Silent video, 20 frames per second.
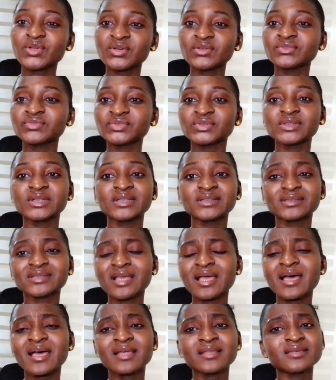confident,
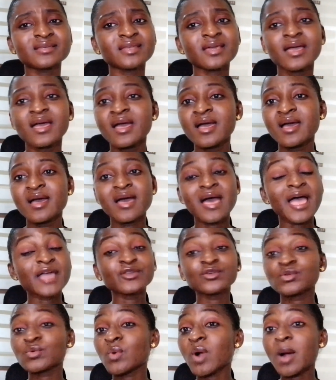and I
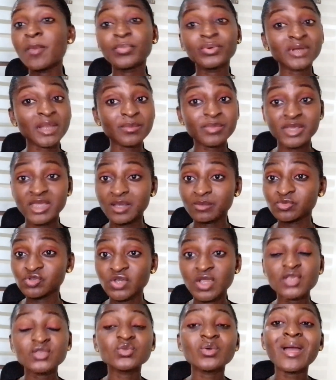don't know what happened. I became
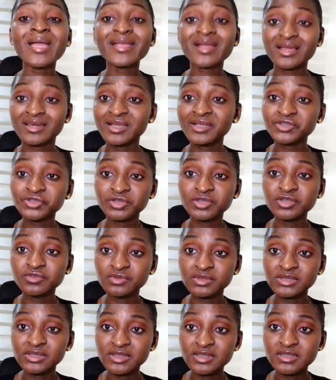shy, so I can actually
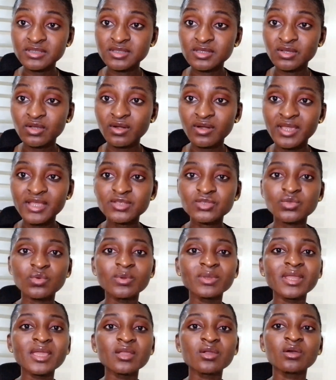relate. All right. So
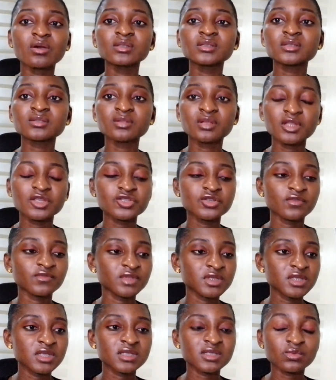when I got knowledge of
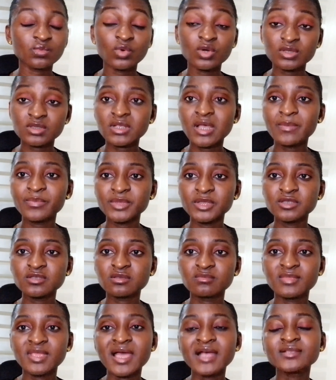this is what's happening
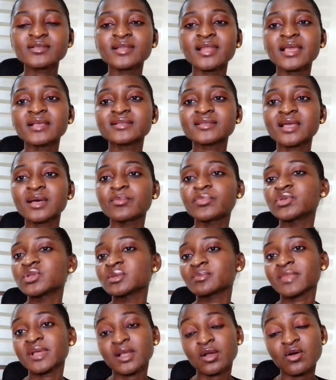to me, I had to start
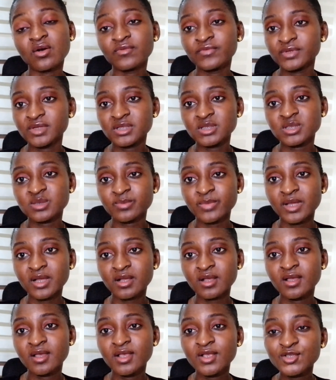building my confidence back.
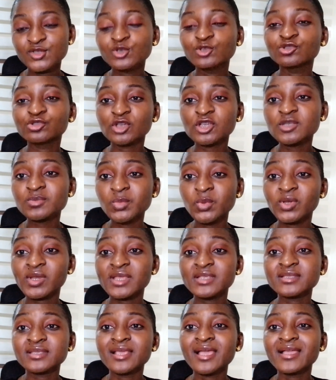So trust me when
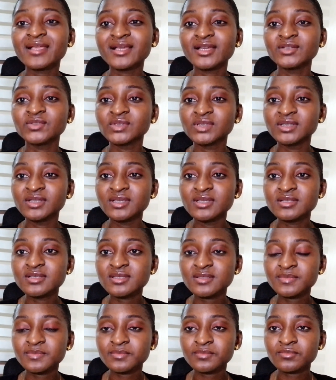I say I can
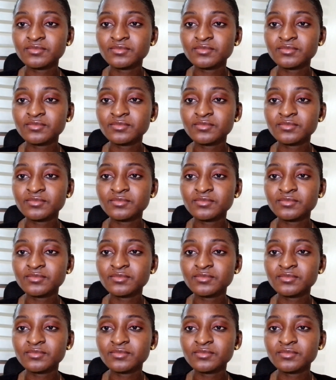relate.